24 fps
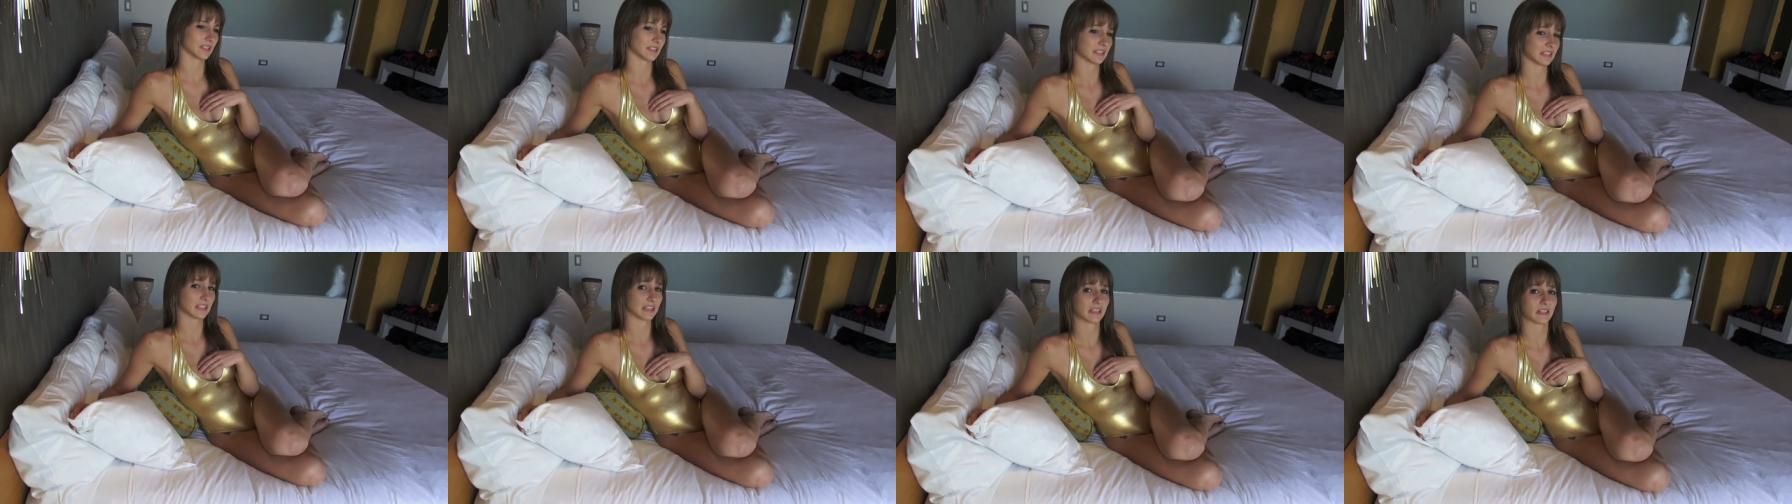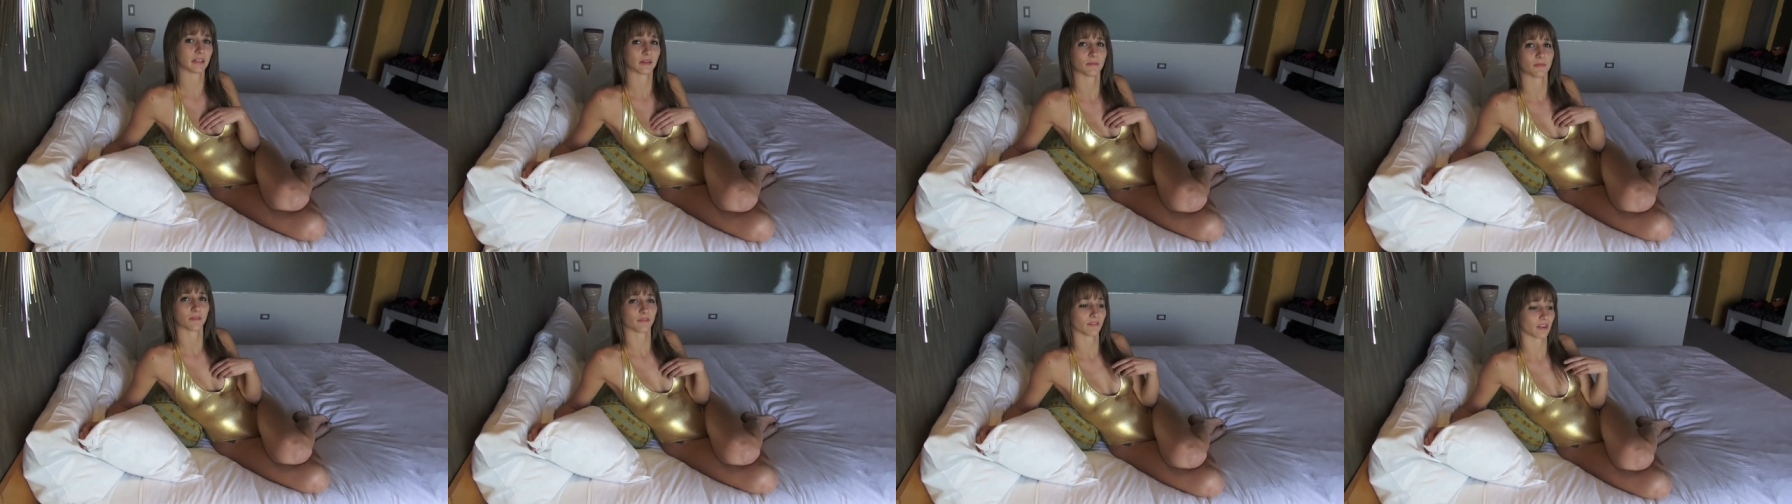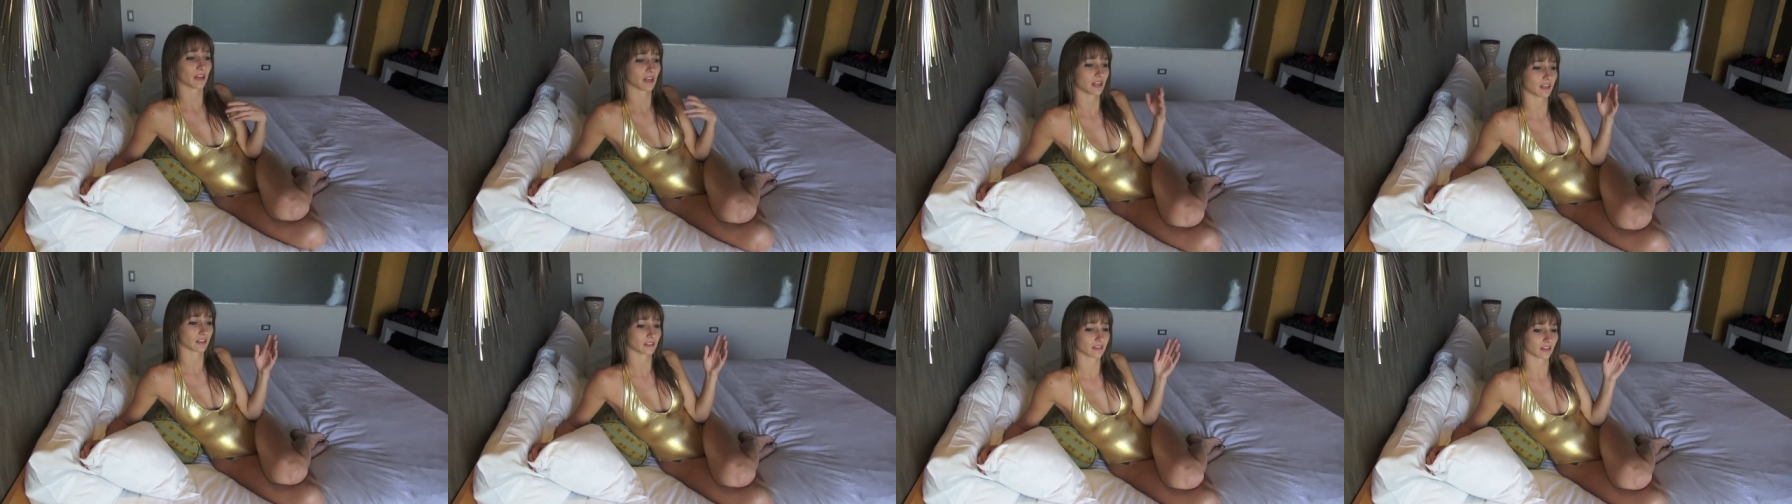I seen him in
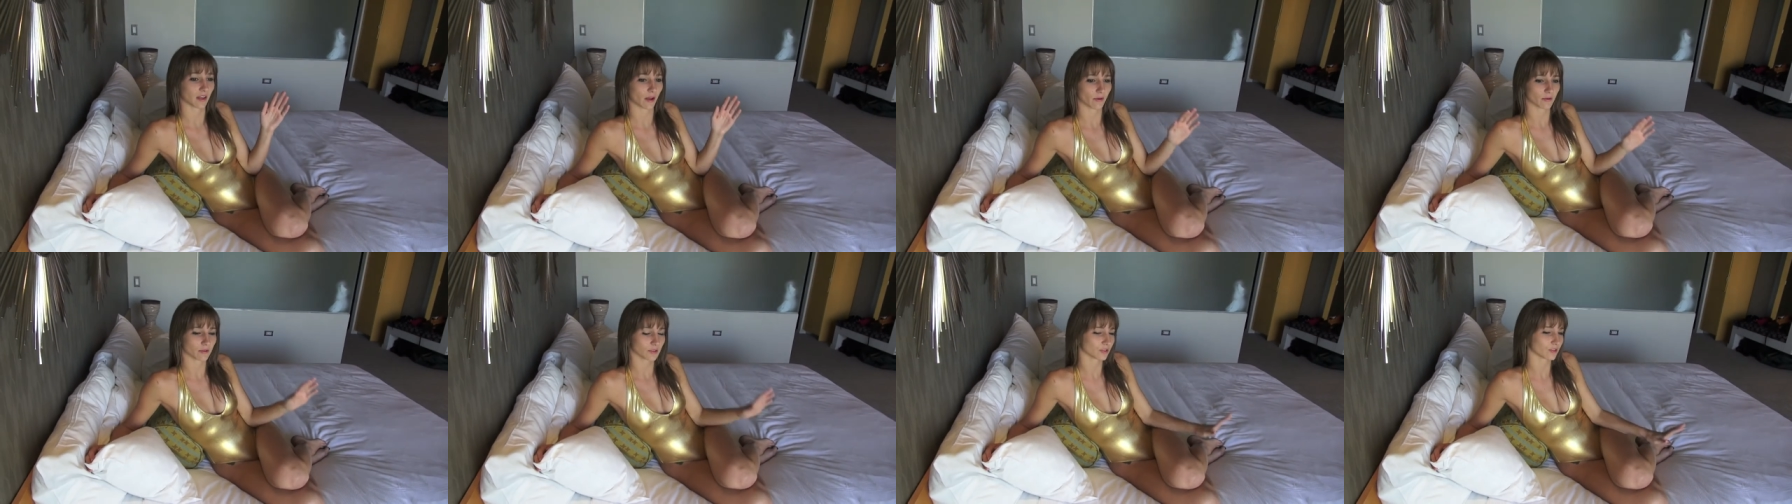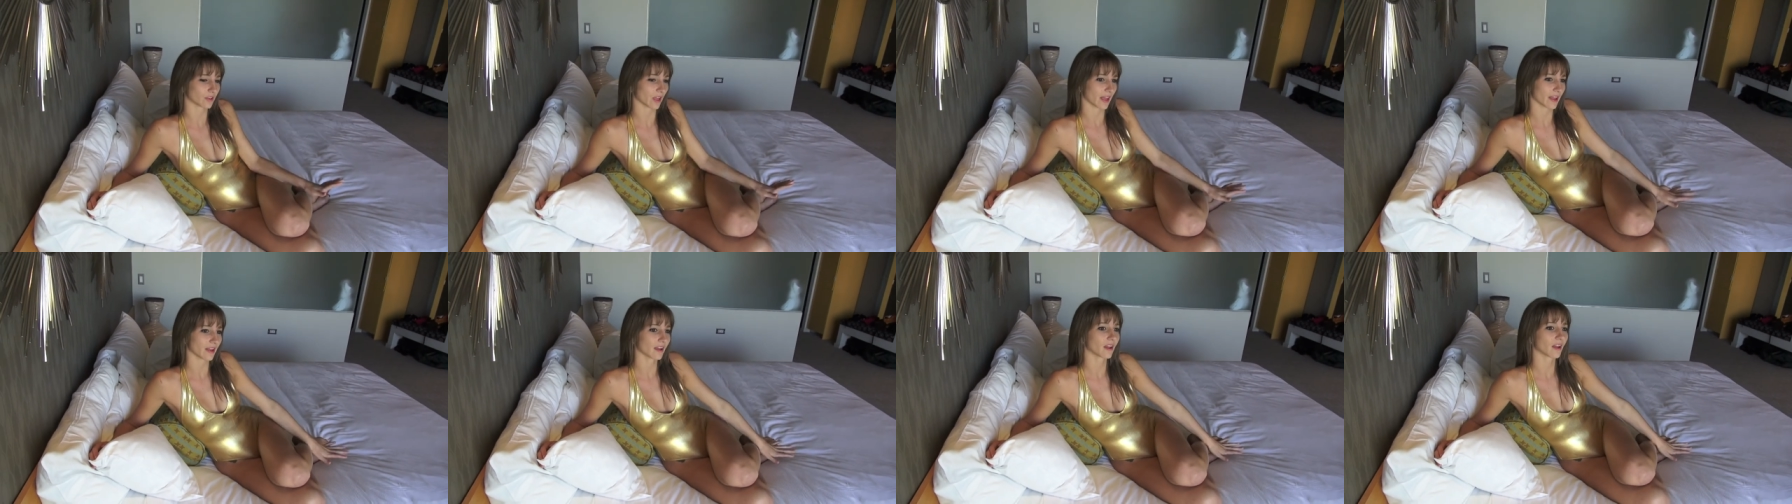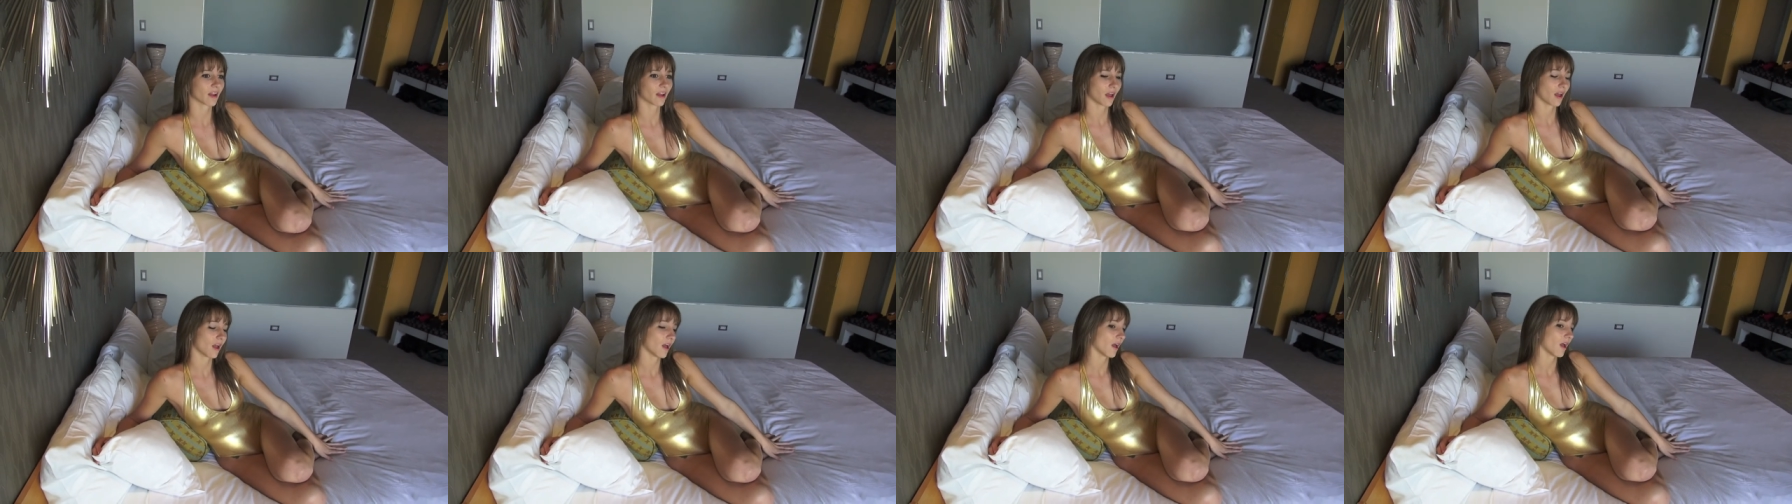Vegas, I was
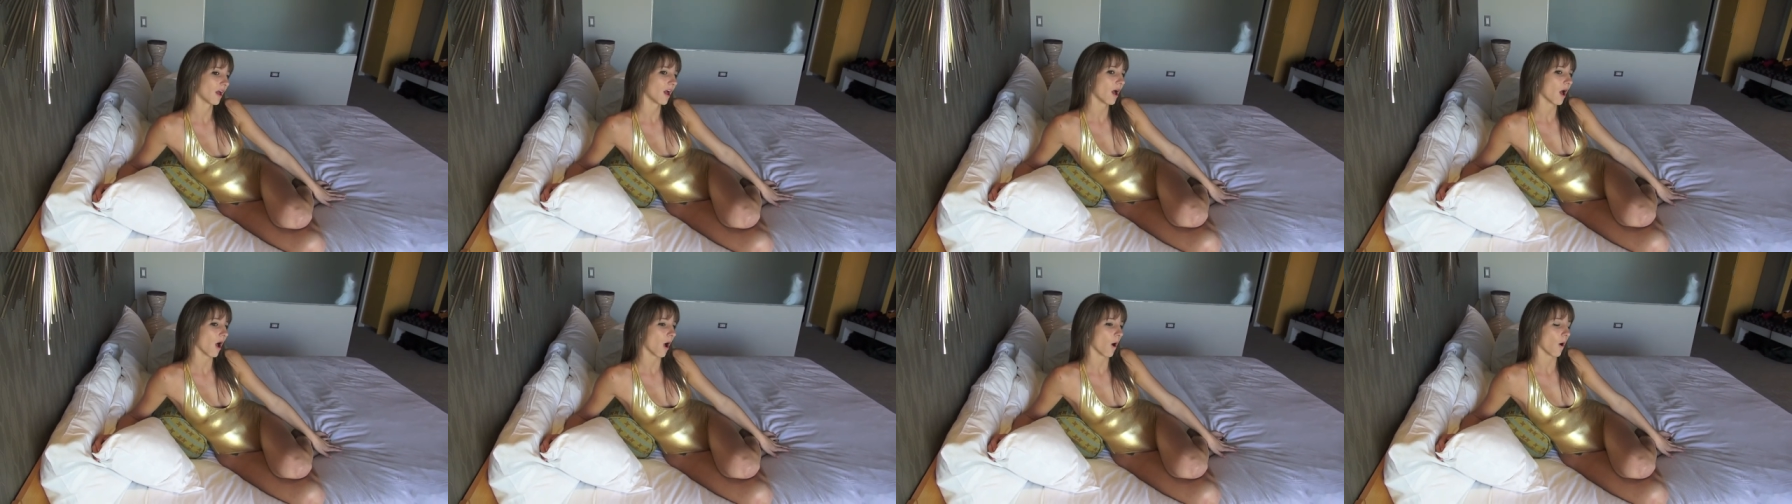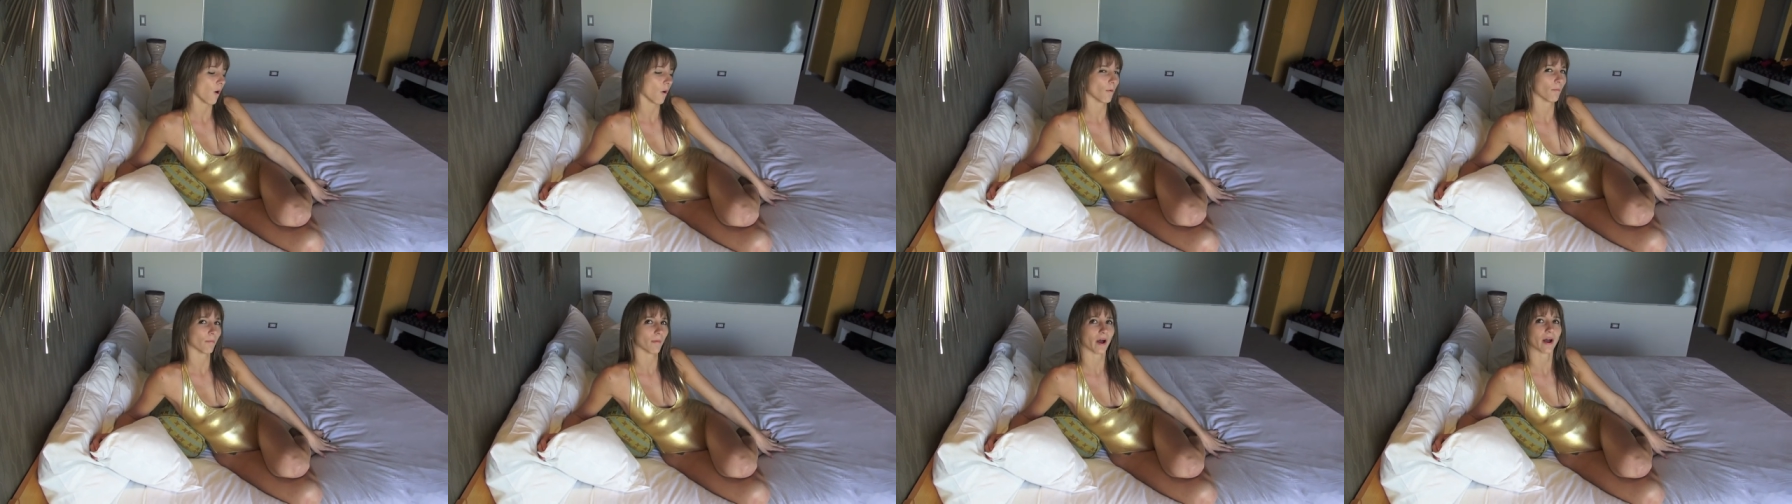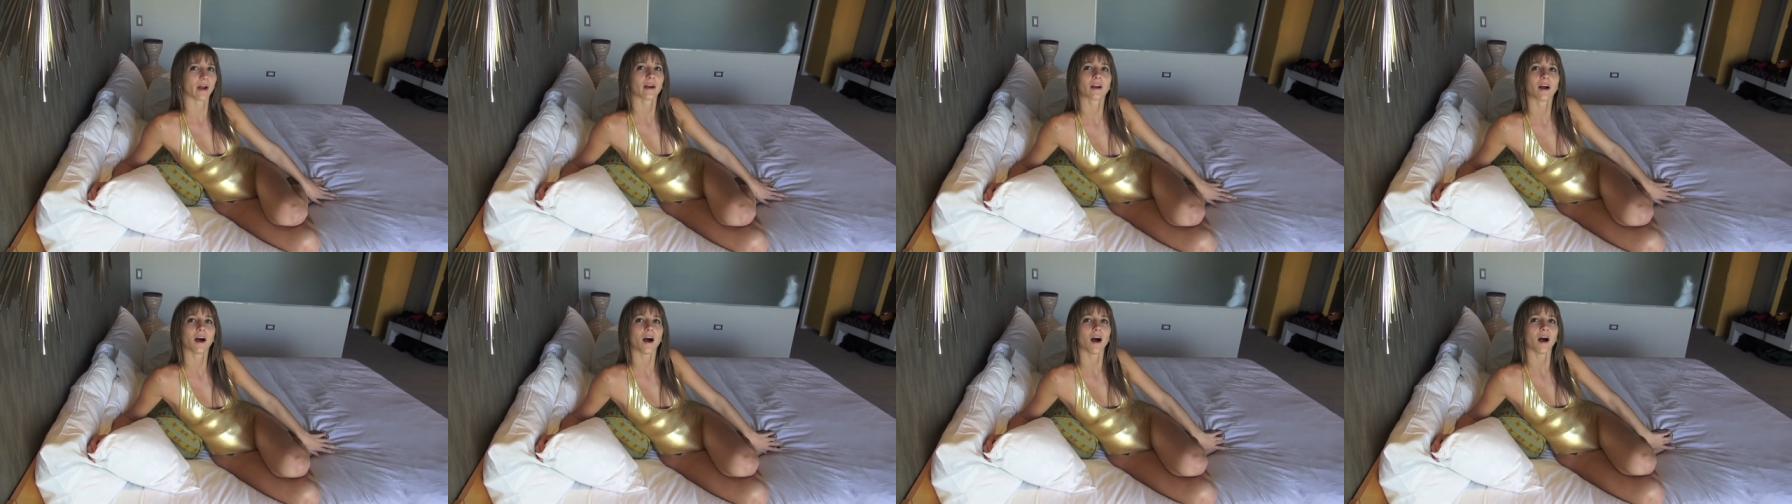like, oh my
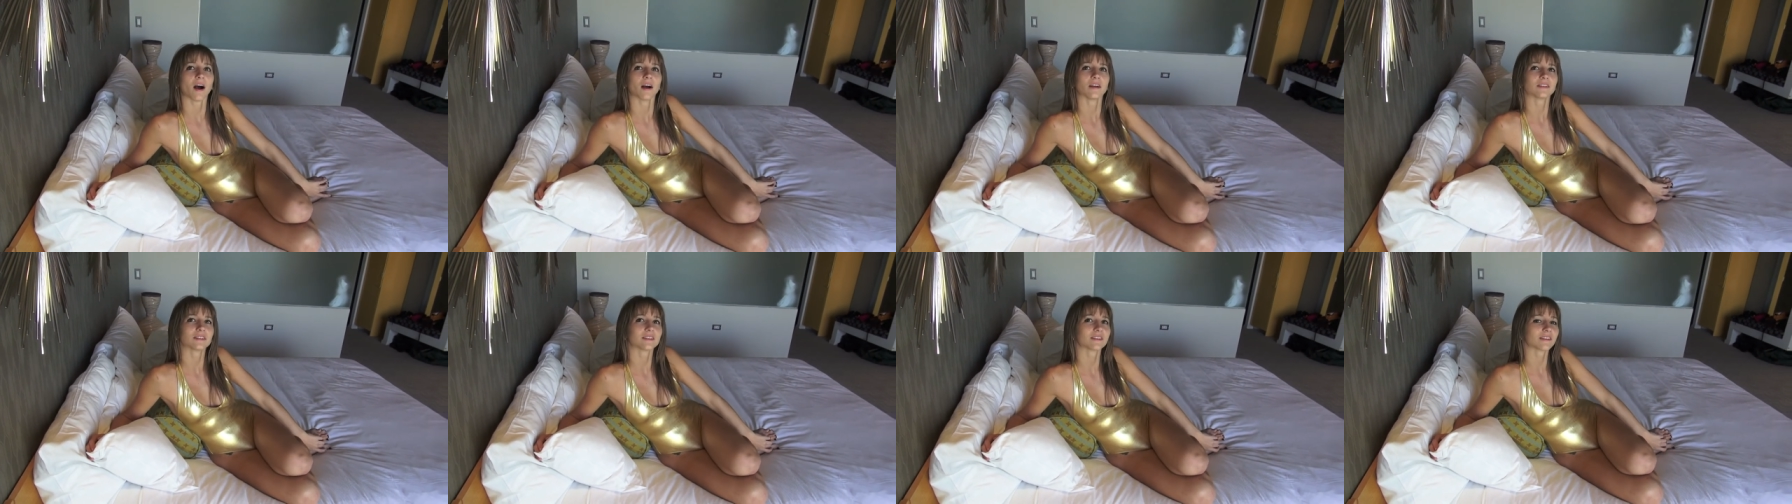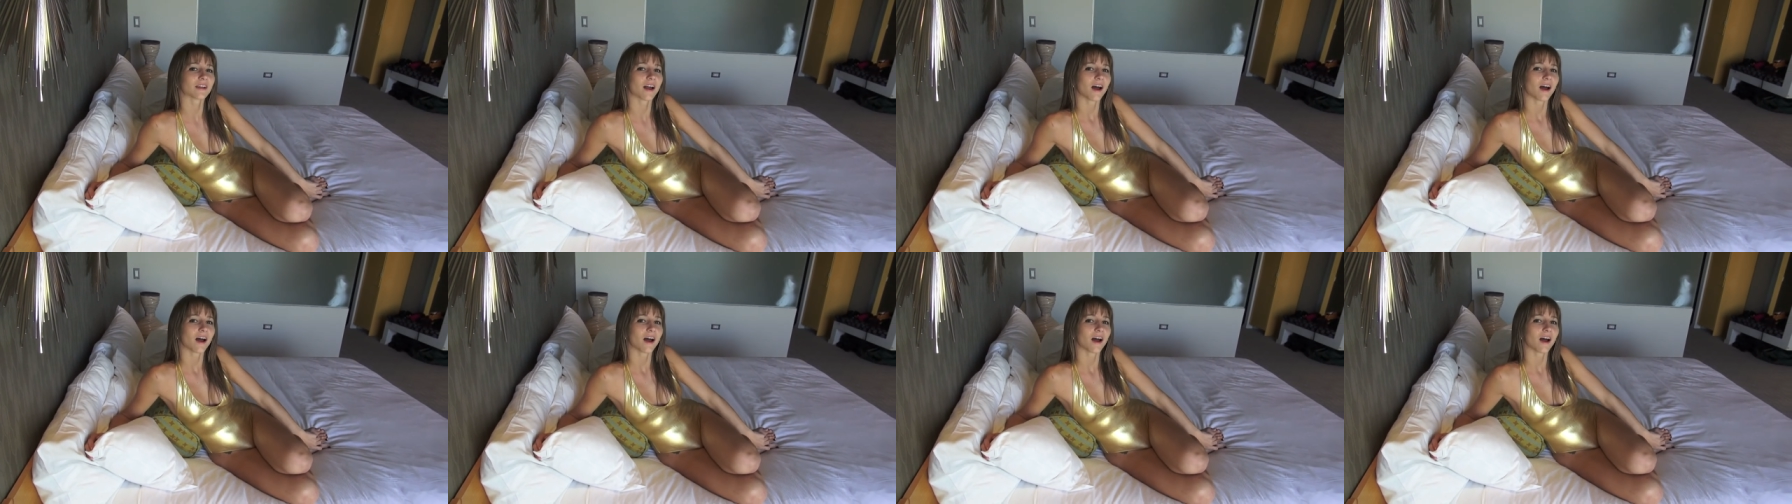gosh,